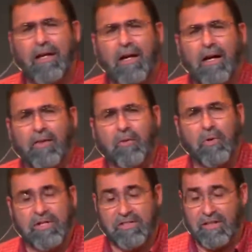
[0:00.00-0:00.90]
The
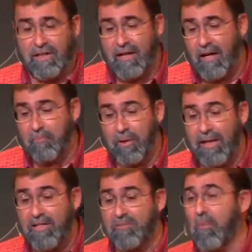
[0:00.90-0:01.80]
reason that God
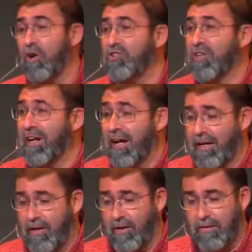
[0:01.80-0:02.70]
placed Marcia and I
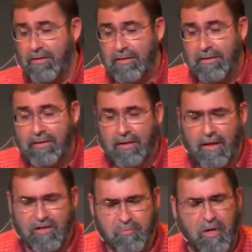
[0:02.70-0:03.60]
here,
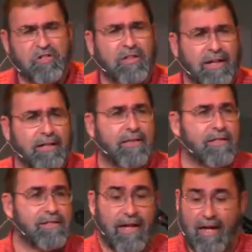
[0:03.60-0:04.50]
especially at
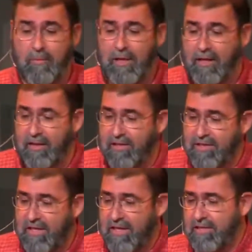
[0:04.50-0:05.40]
this time and in this
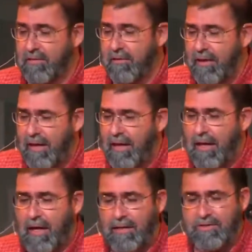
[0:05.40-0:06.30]
season,
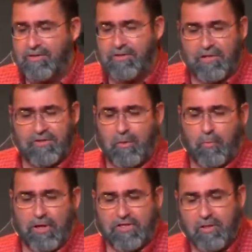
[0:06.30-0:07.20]
just to
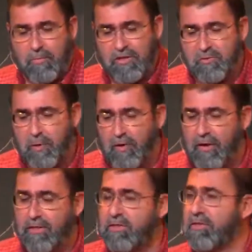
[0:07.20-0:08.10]
bring some
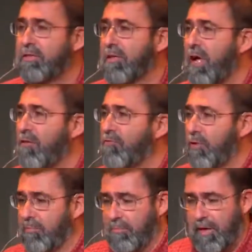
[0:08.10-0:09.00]
experience,
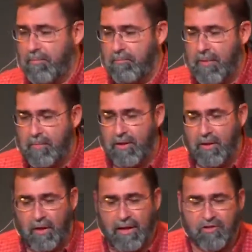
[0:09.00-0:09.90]
comfort, maybe a
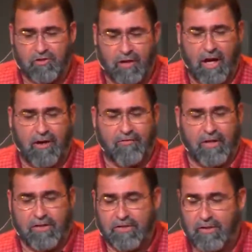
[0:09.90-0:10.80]
little extra
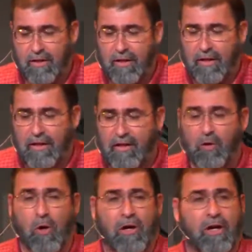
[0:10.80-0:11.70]
confidence
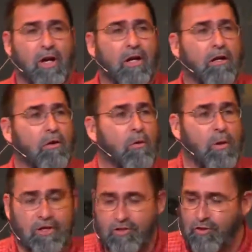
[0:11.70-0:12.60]
into our young and
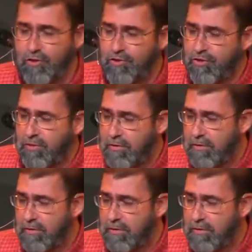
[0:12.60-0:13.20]
growing church.